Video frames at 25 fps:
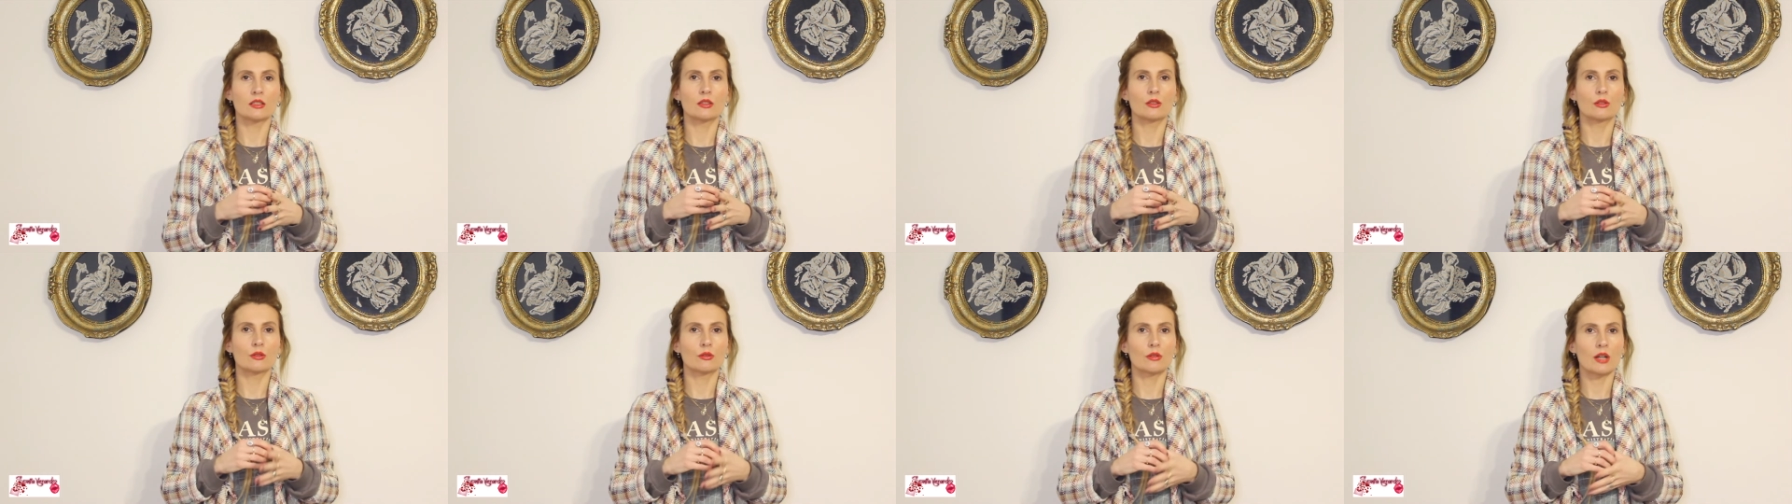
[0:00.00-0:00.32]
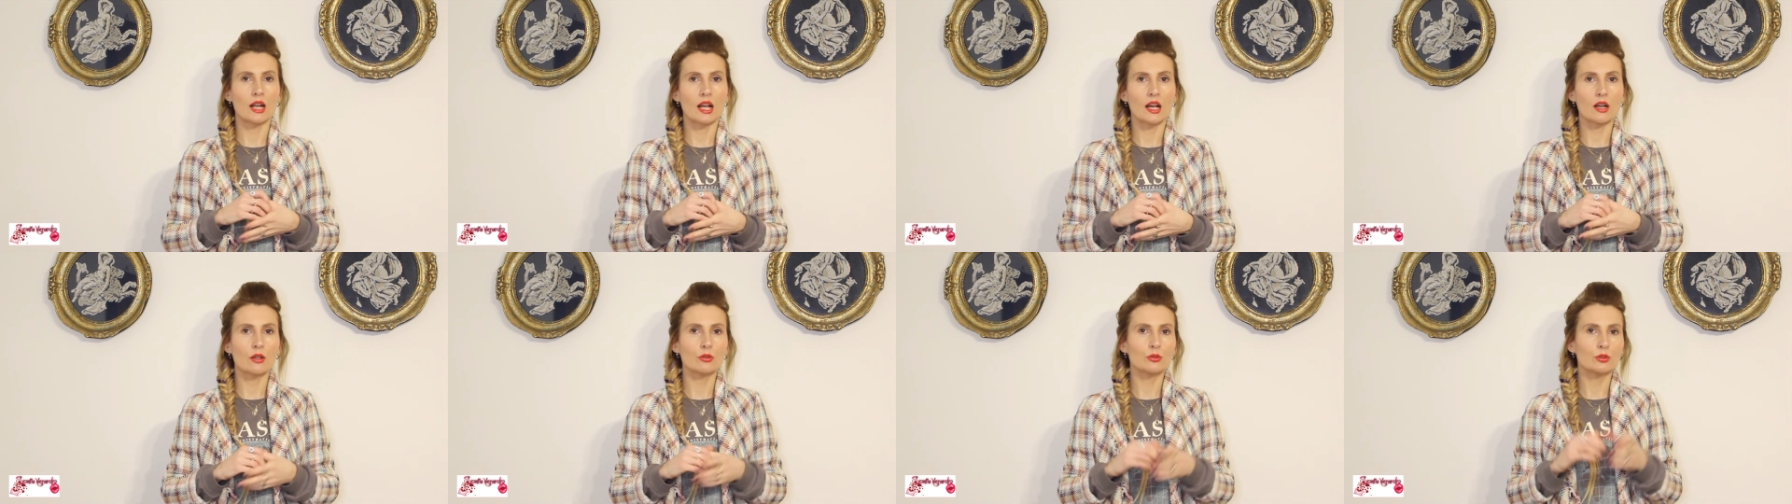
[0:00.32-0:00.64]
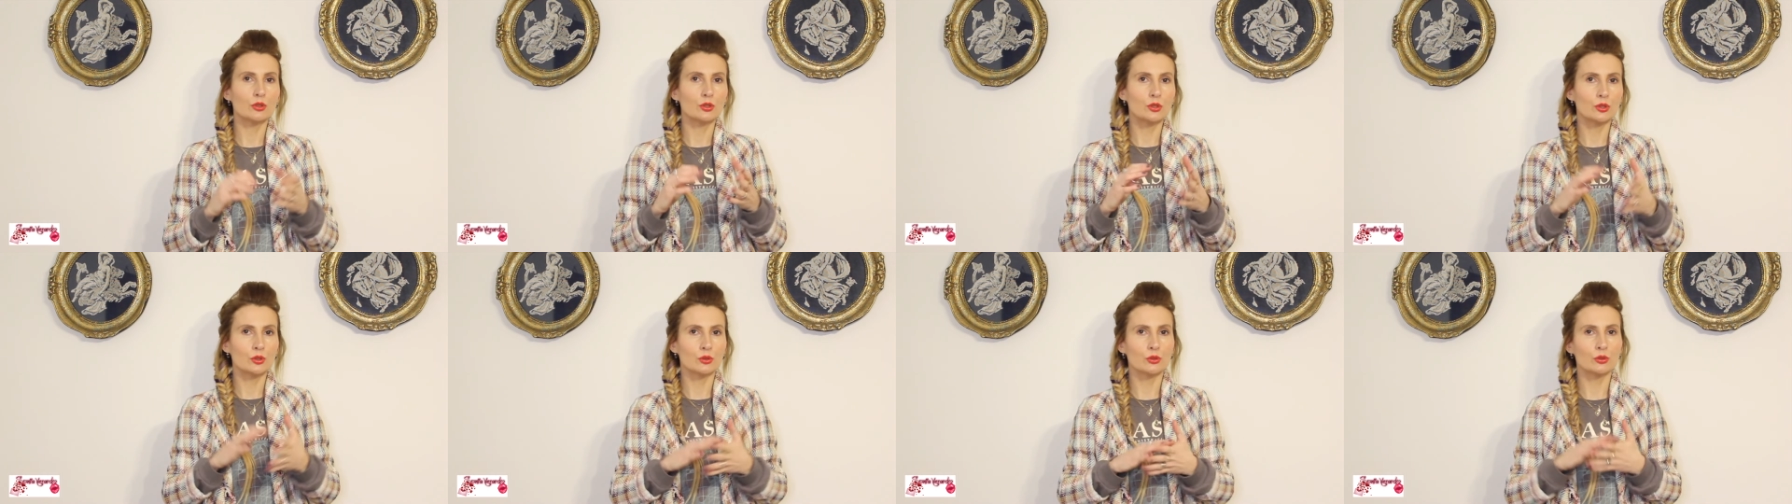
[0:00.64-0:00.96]

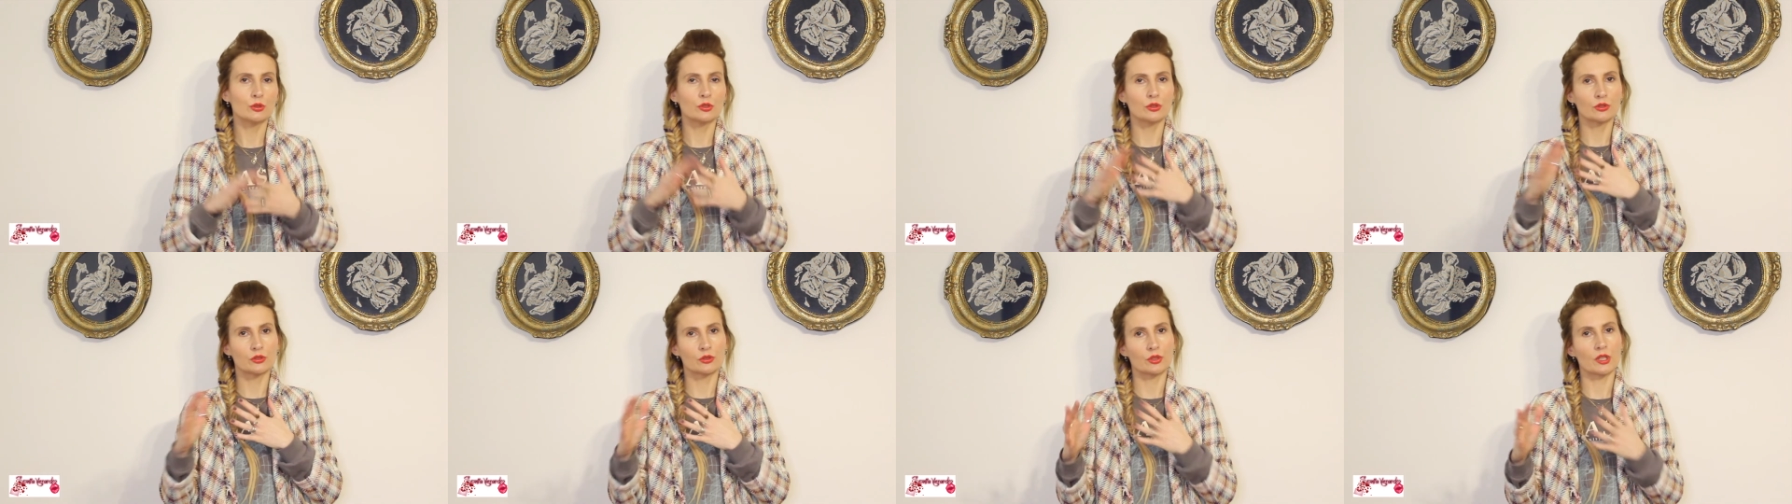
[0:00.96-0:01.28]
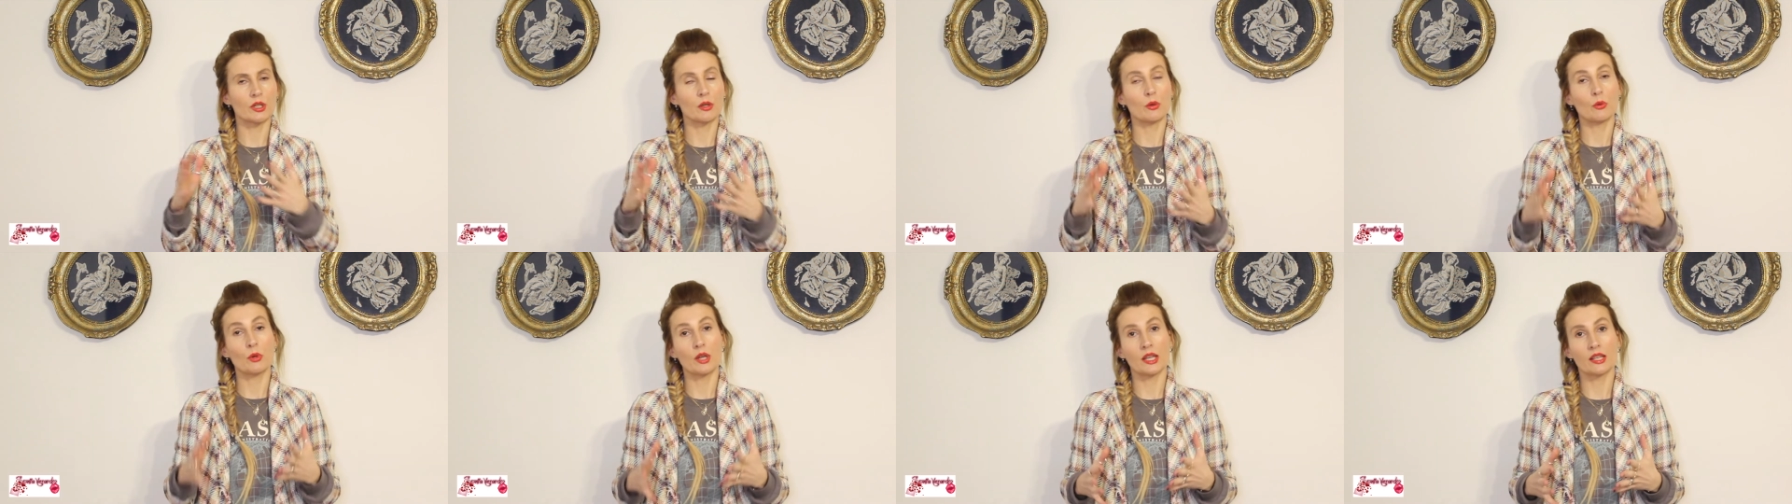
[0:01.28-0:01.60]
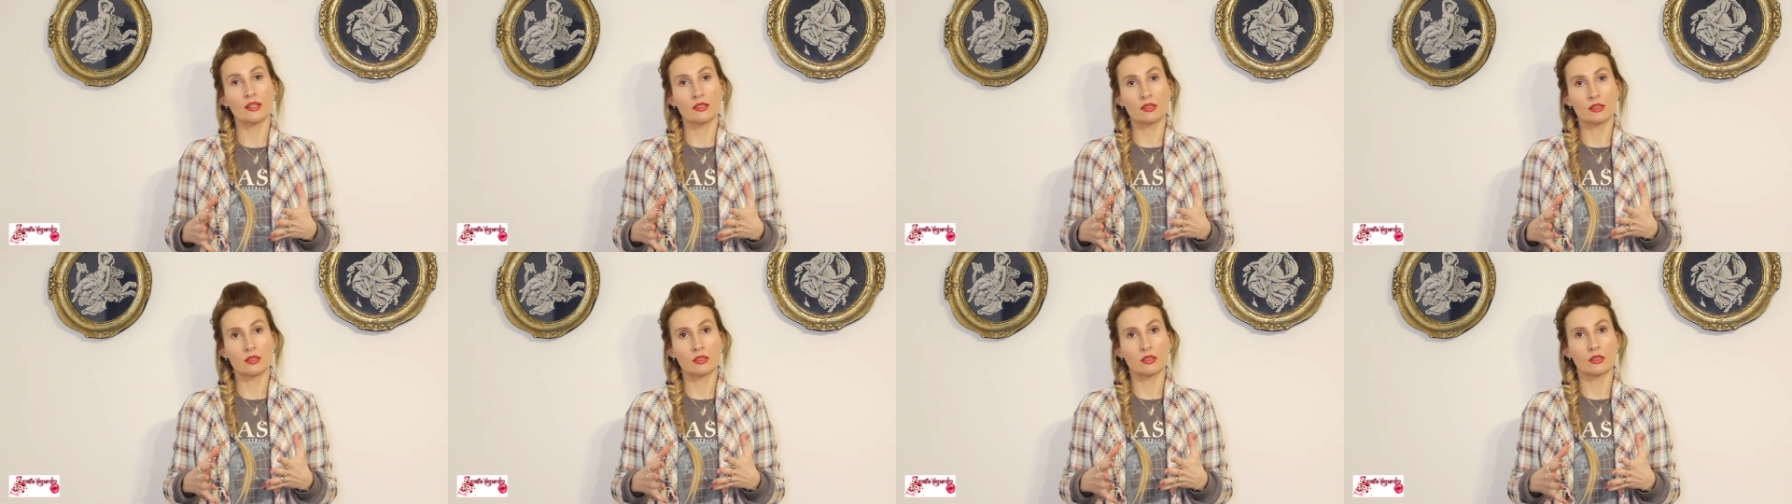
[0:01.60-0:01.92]
around 2 to 3
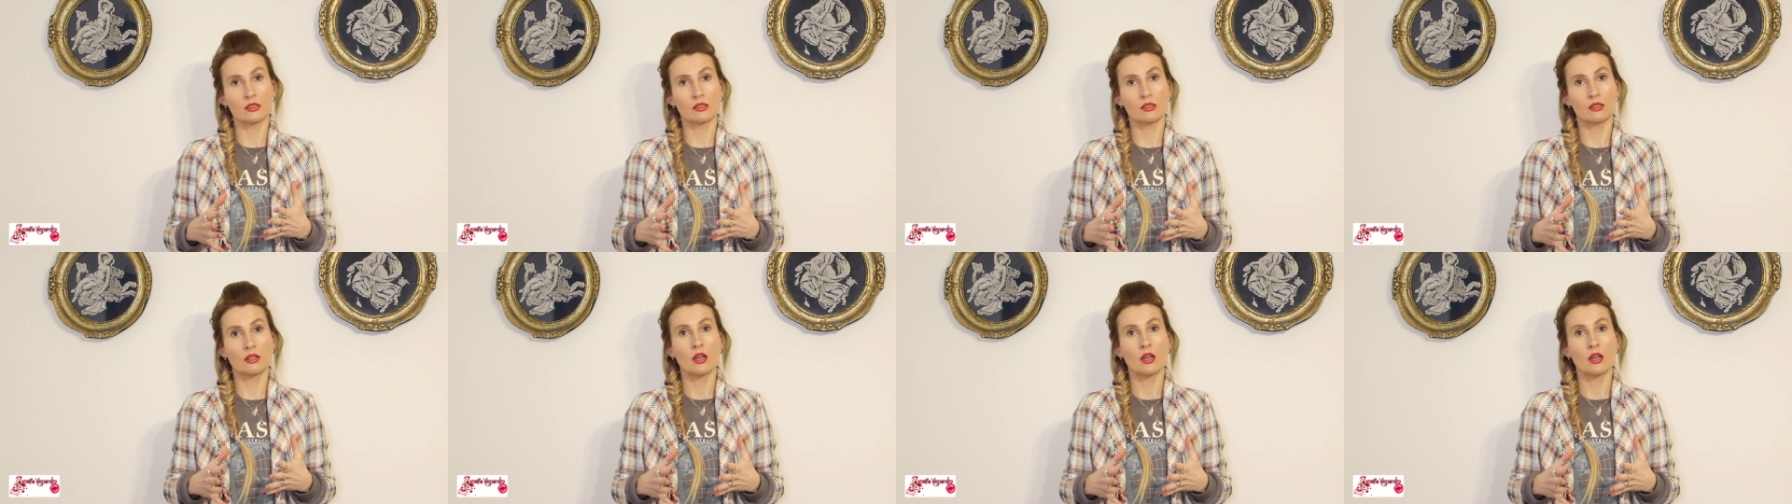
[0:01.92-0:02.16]
weeks